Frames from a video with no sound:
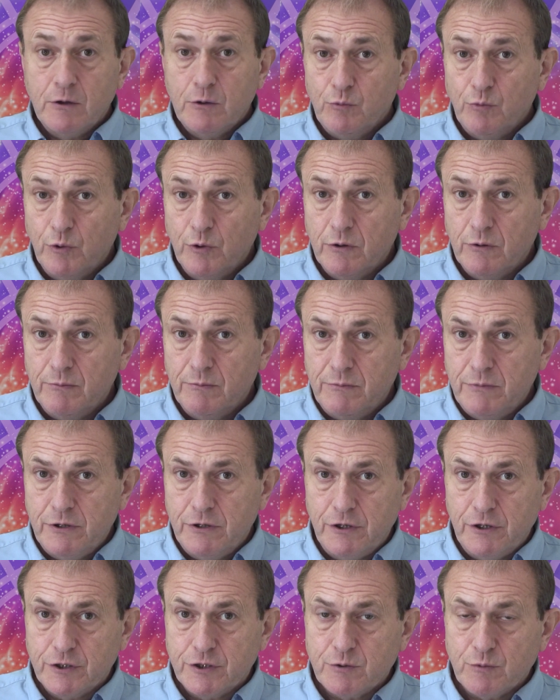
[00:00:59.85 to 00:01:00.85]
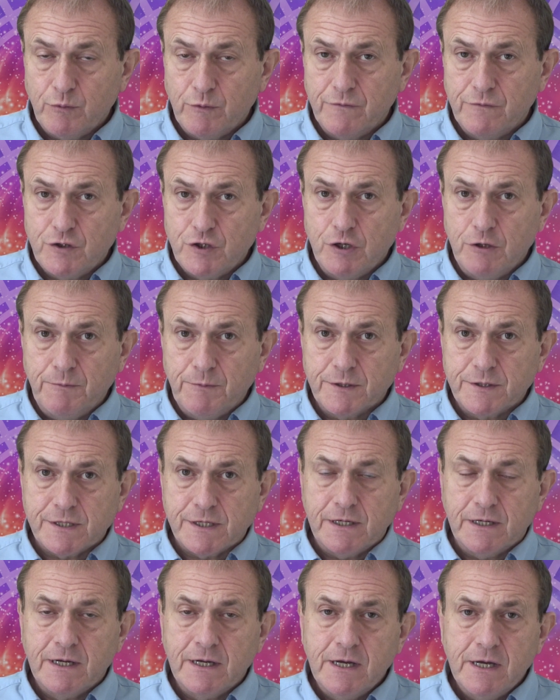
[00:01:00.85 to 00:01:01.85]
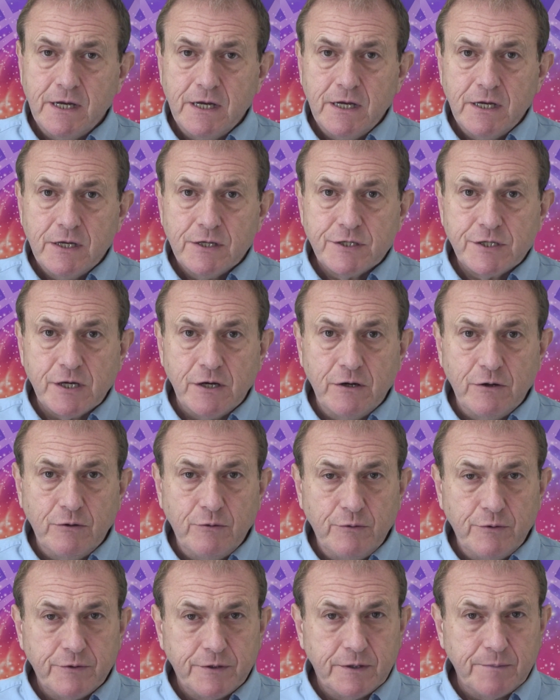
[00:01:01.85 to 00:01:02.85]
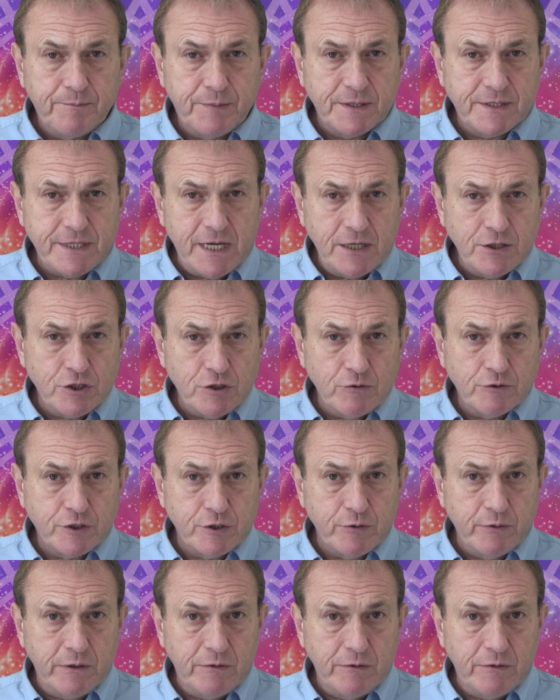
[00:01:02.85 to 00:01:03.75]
will merge with Jupiter. So the potential to